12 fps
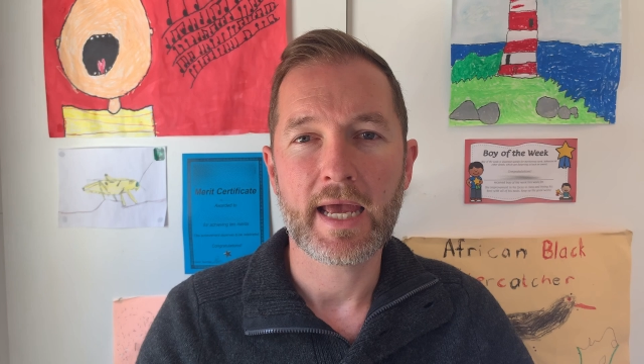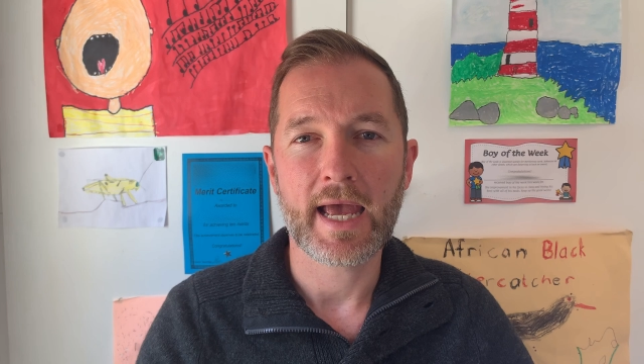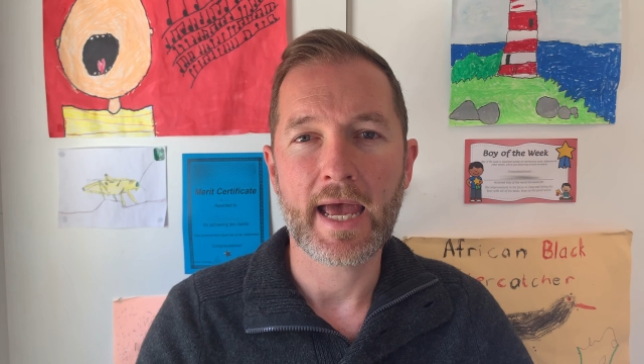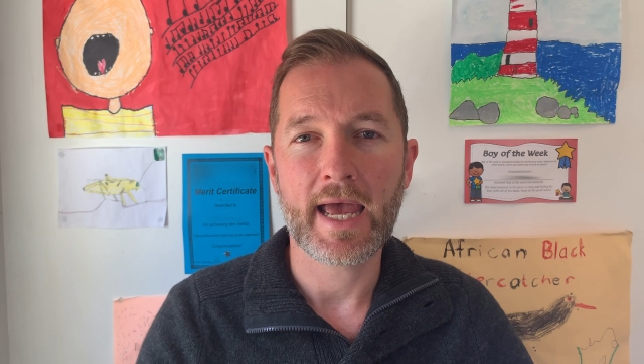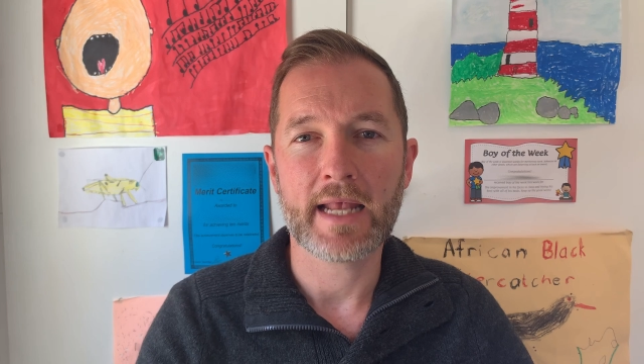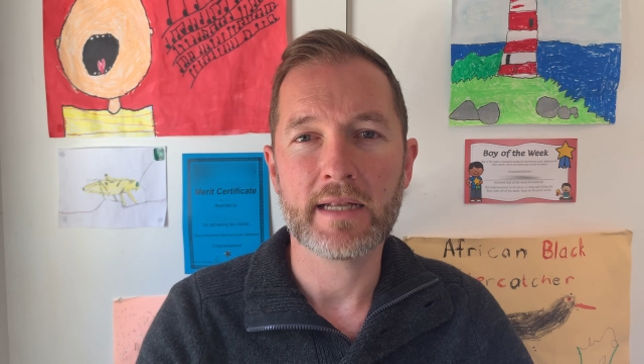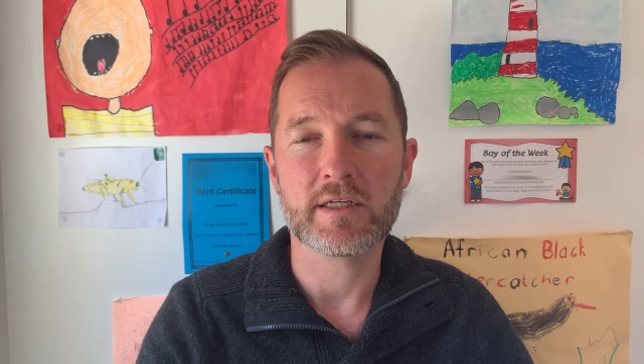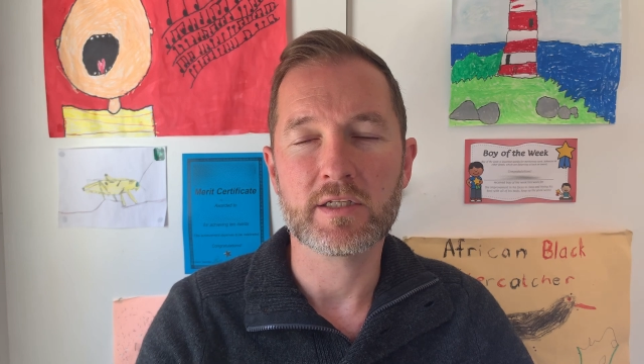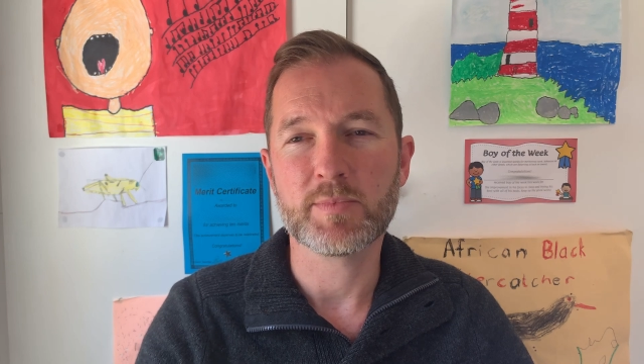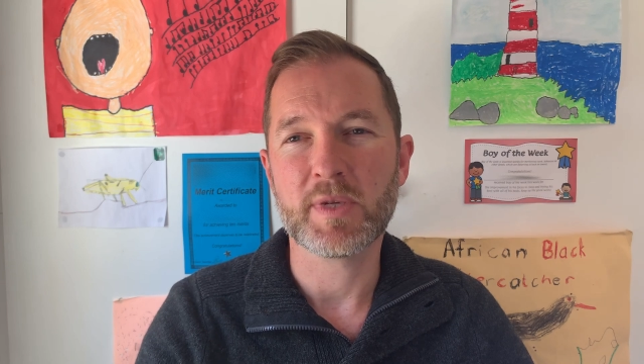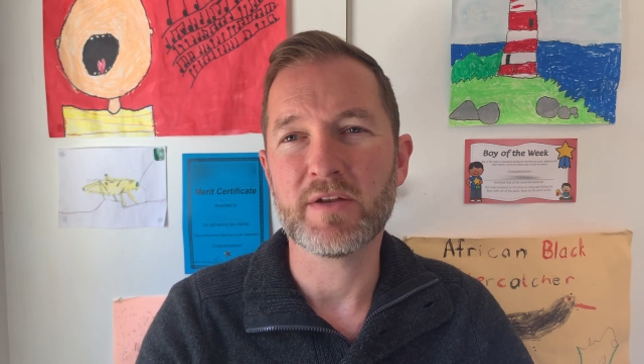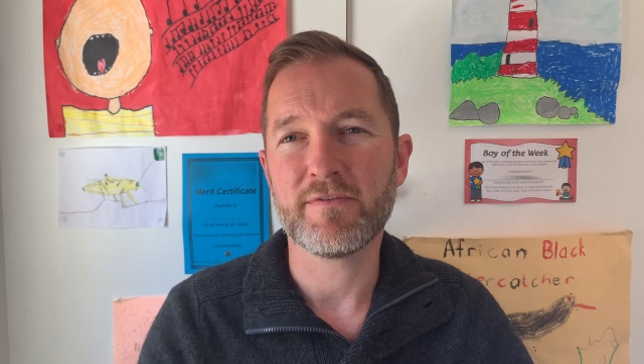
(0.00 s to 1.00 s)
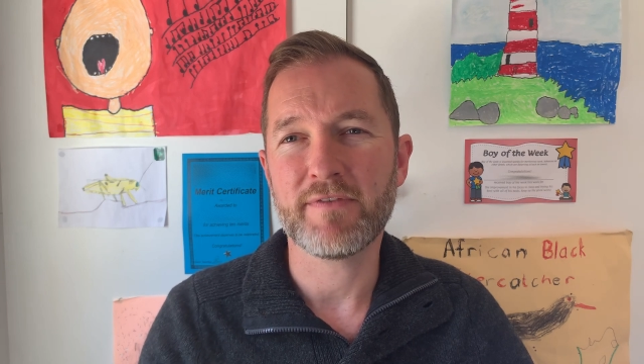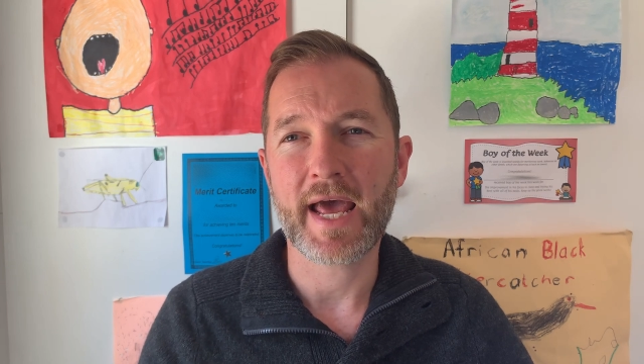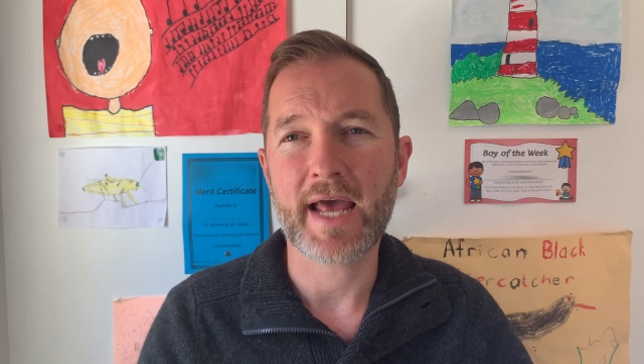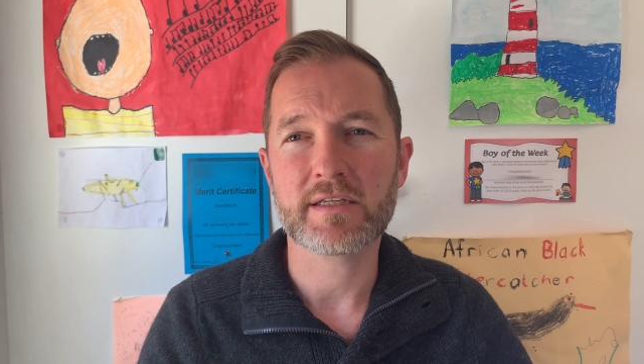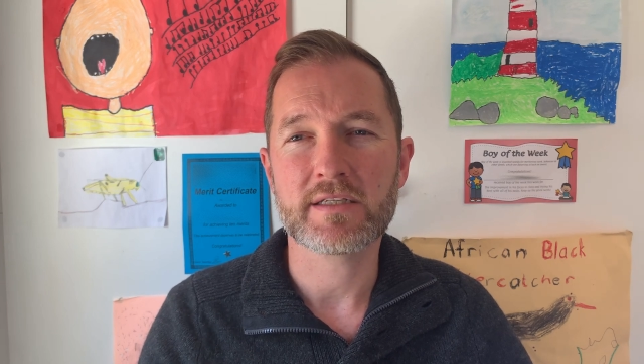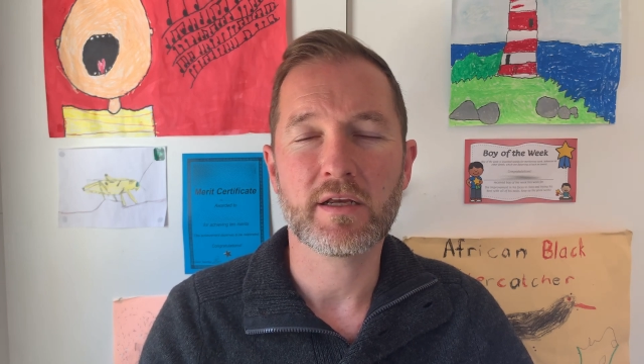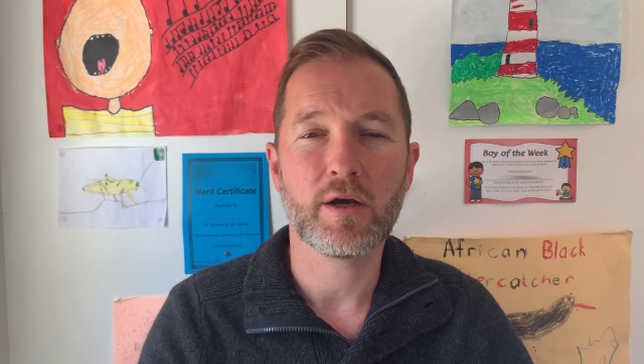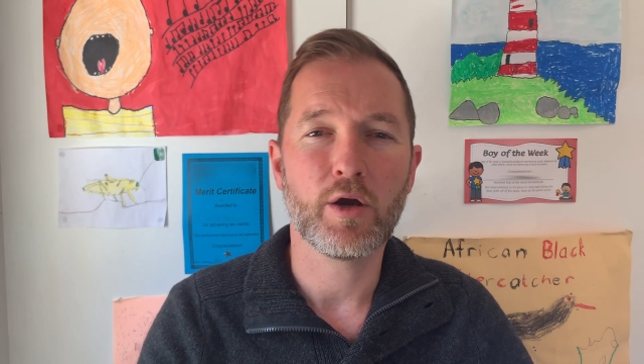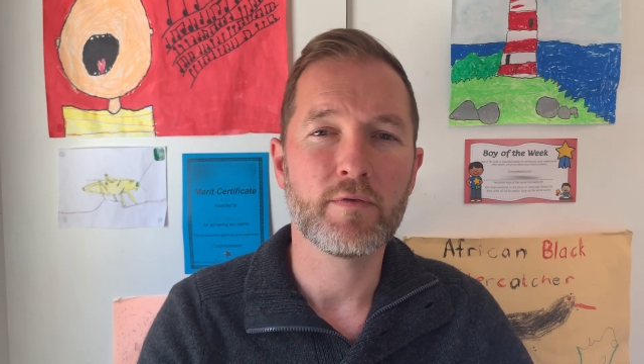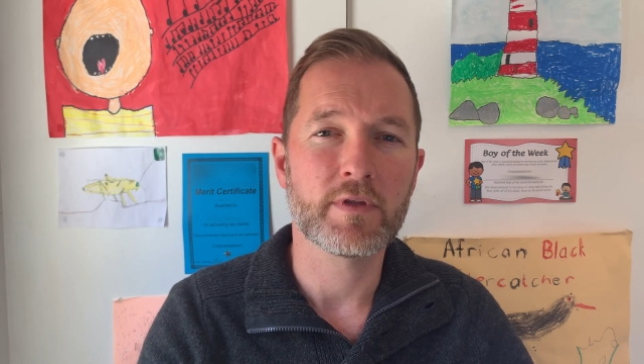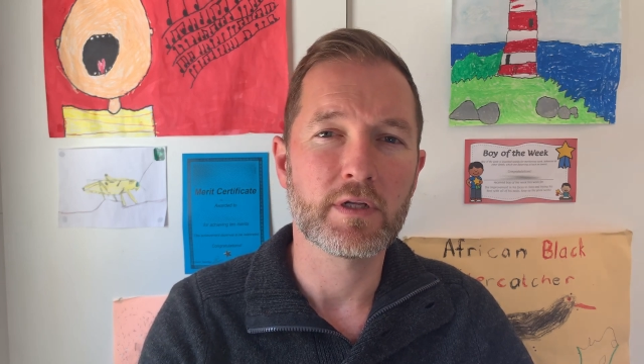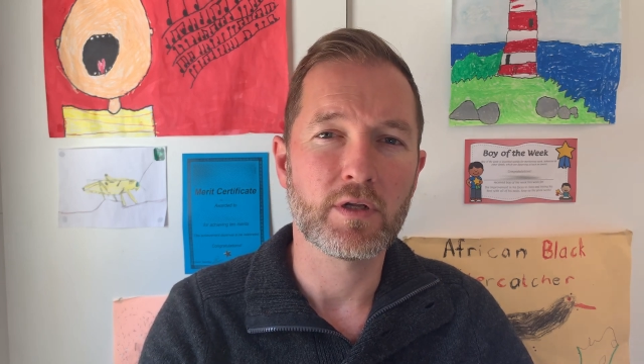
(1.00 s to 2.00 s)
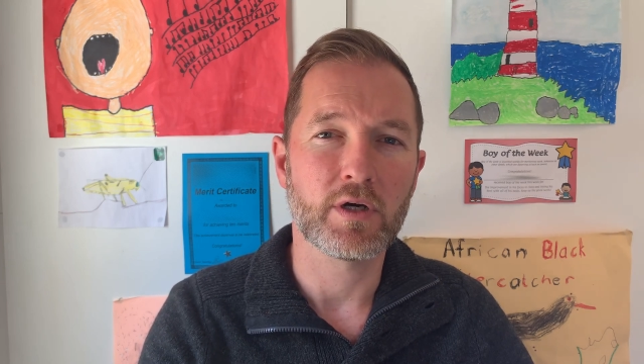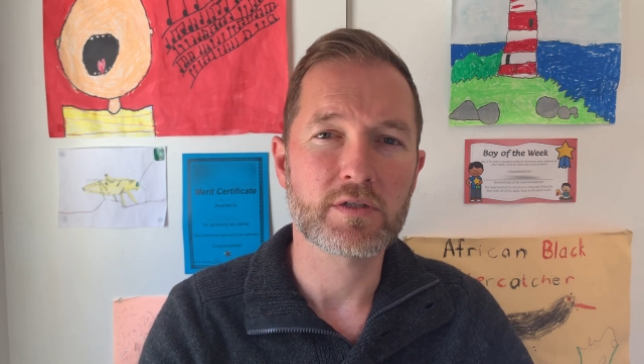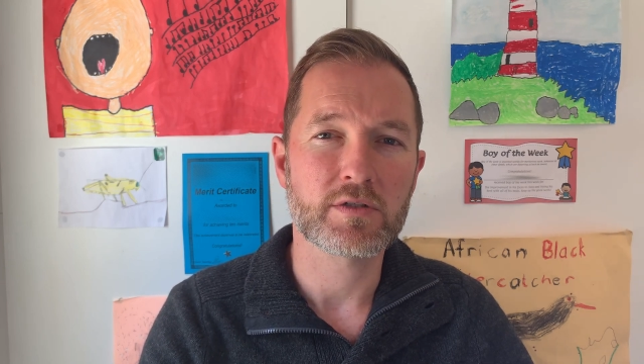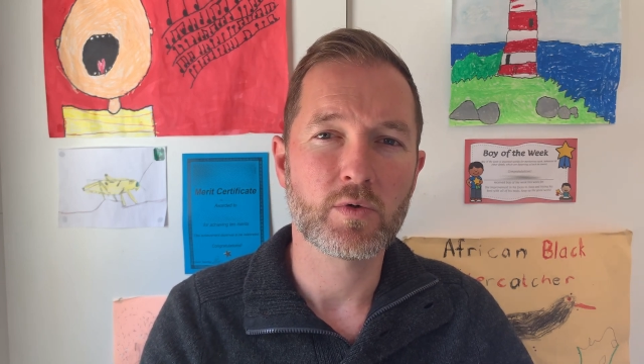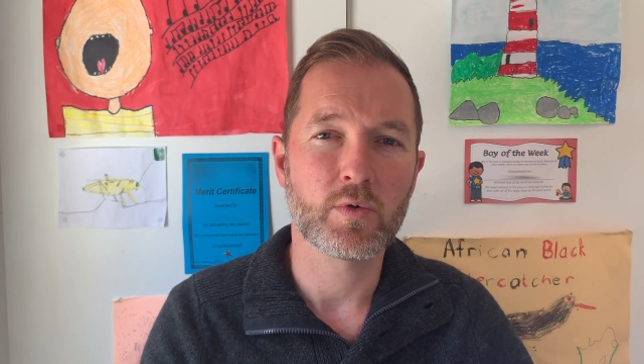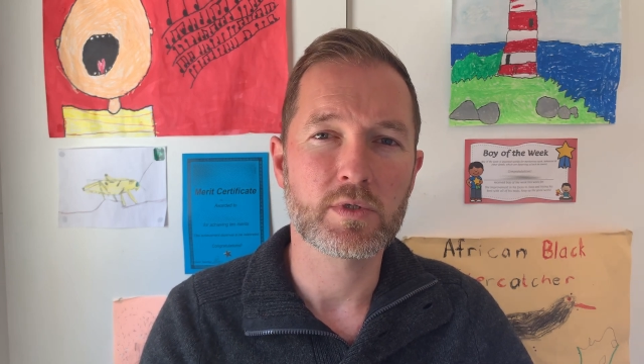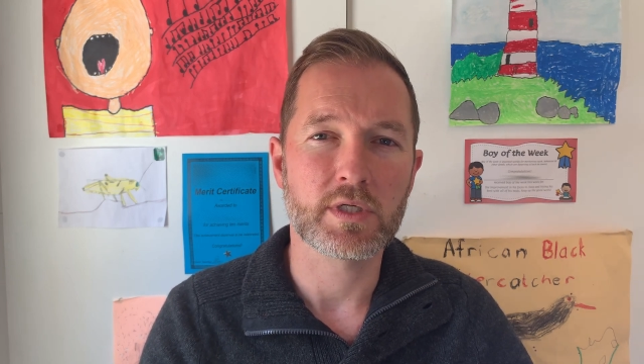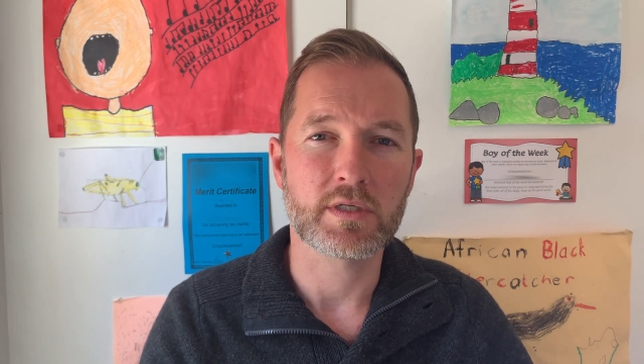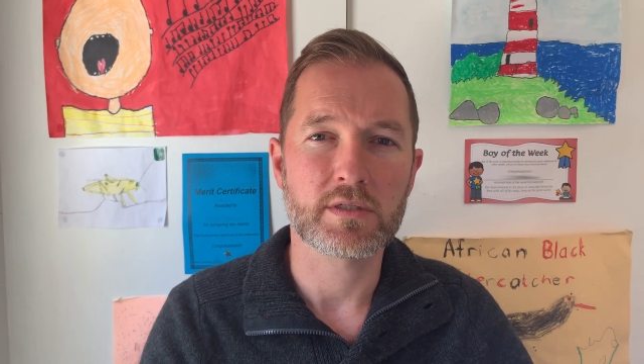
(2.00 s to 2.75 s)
and it's been flat over the last quarter.